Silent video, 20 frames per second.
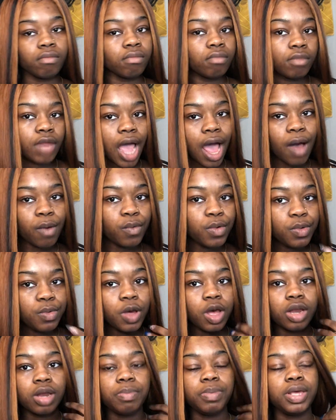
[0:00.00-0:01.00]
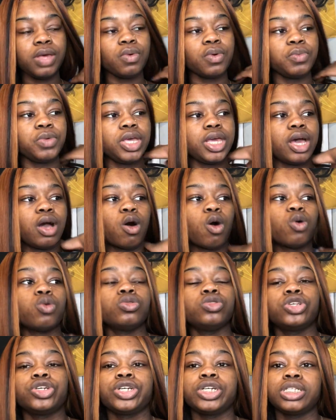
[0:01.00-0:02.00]
how we were going to be when we get
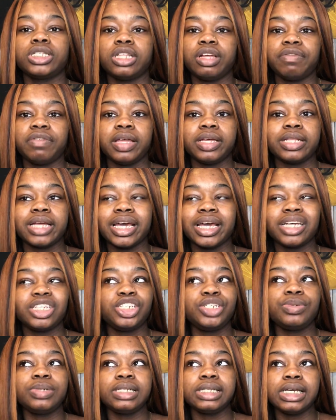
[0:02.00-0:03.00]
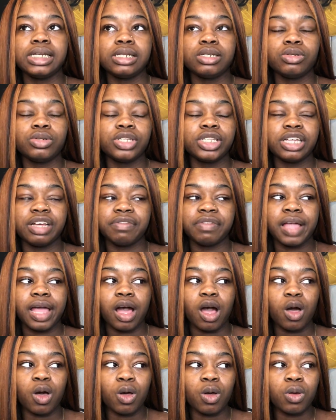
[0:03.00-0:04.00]
older and stuff like that. And she would say little stuff like,
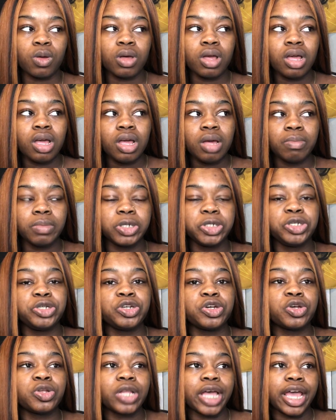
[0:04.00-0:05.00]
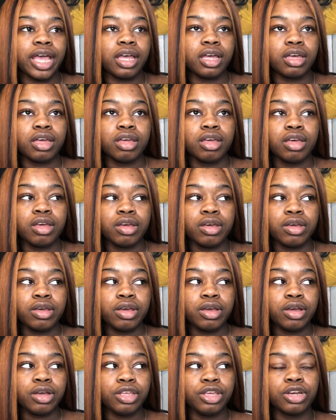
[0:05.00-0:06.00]
oh, but, like,
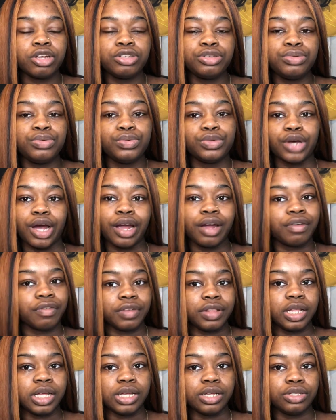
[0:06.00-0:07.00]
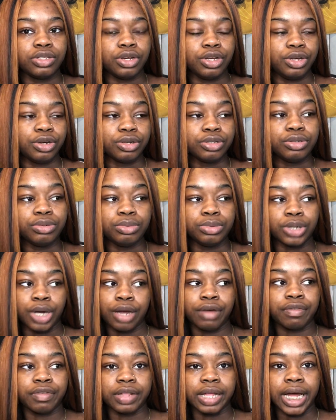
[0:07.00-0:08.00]
you're too dark for this or you're too
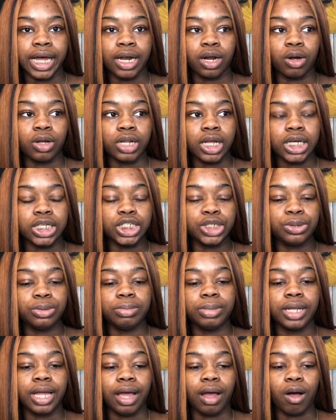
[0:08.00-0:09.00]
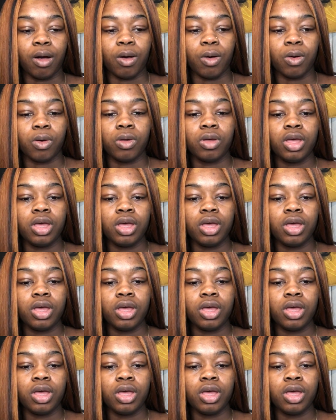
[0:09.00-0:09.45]
dark for that. Or, like, she would be like, oh,